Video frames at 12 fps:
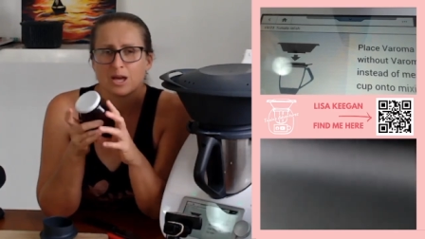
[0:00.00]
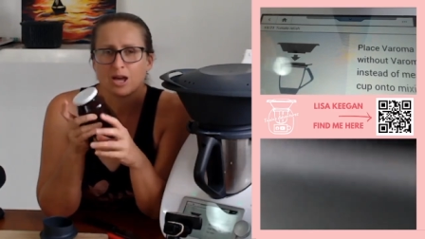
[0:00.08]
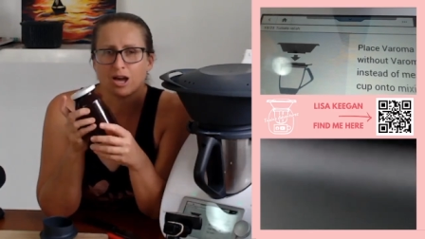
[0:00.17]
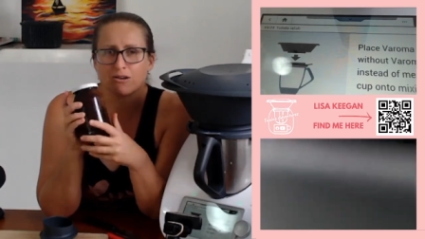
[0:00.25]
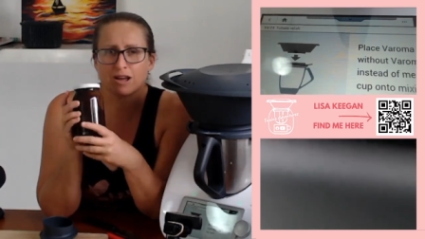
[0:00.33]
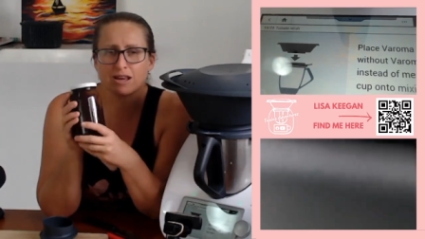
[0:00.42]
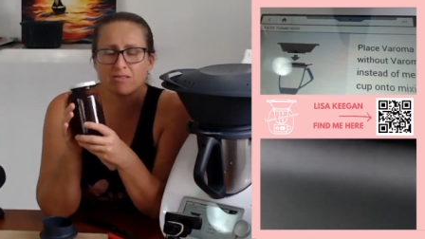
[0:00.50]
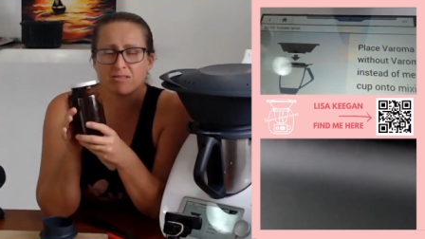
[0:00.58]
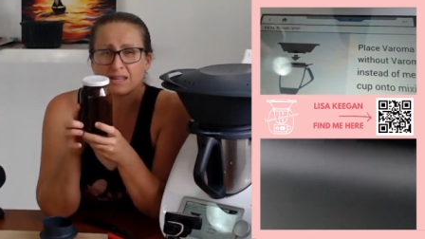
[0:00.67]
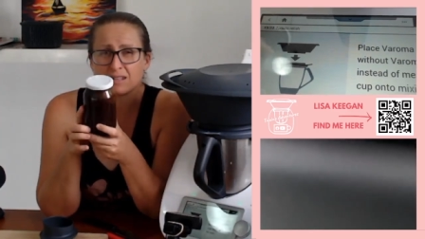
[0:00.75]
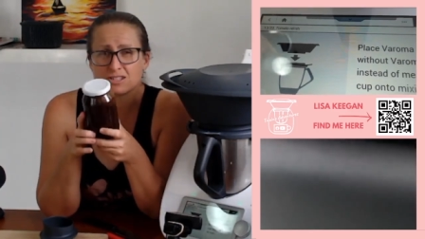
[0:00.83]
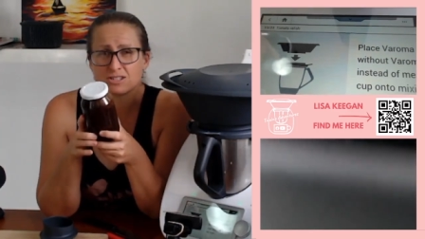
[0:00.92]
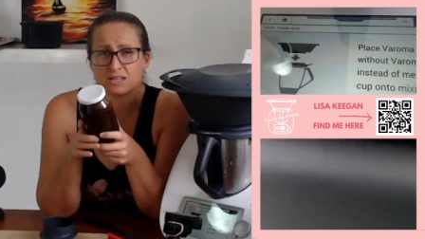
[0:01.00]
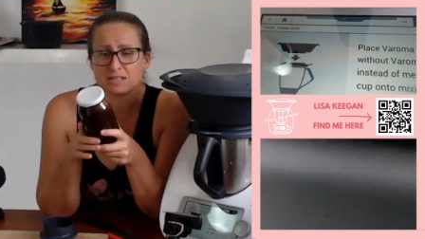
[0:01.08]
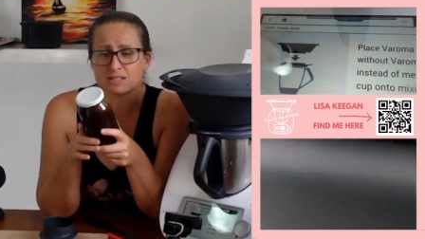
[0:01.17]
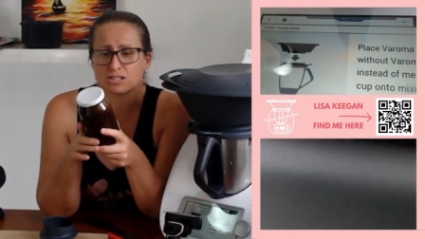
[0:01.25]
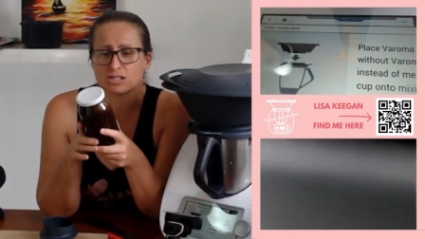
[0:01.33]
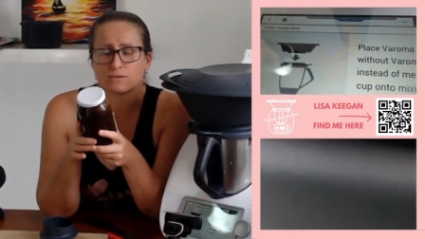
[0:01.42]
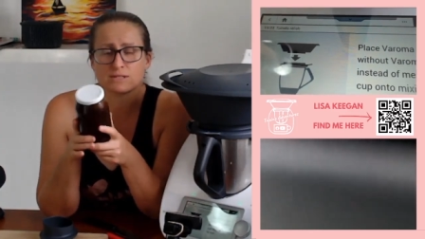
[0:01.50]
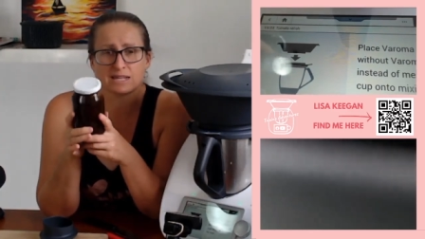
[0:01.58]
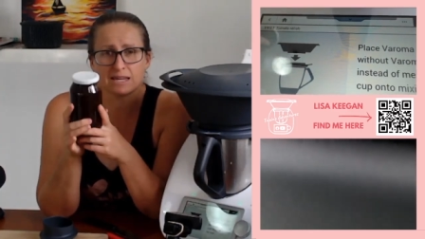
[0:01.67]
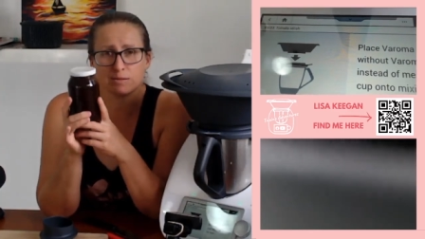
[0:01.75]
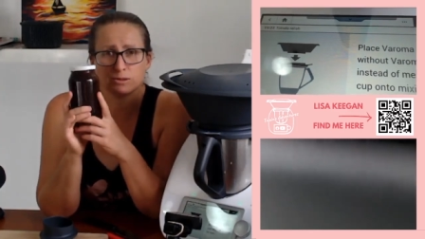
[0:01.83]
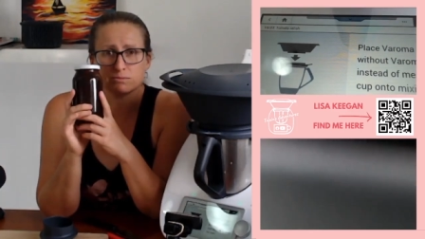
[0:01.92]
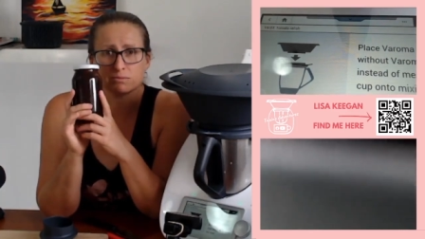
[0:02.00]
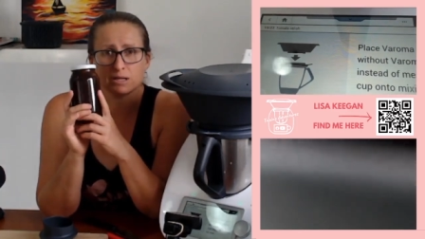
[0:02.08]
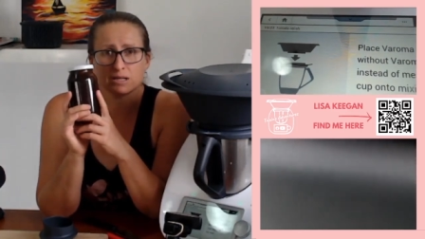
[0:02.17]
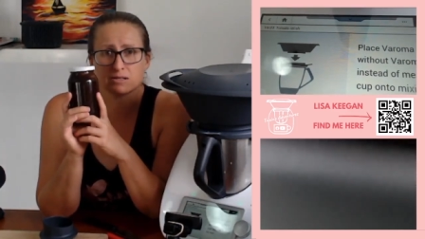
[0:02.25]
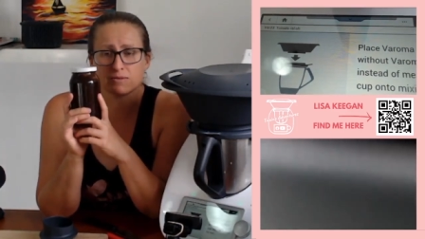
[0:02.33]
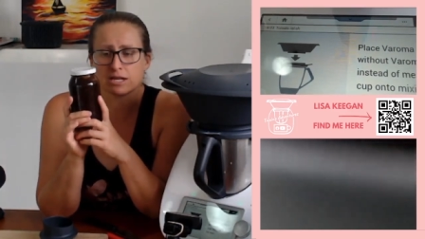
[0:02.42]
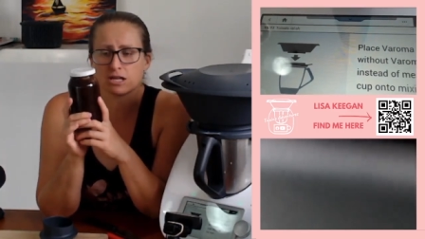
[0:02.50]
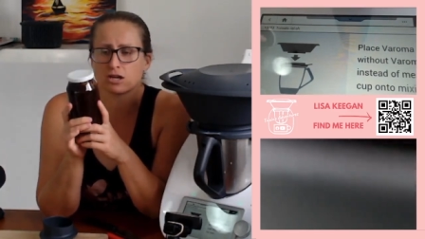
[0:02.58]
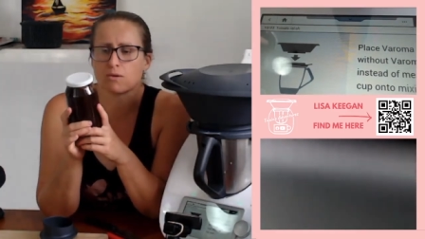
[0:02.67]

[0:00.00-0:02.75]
All right. And then it's shelf stable and it's ready to go.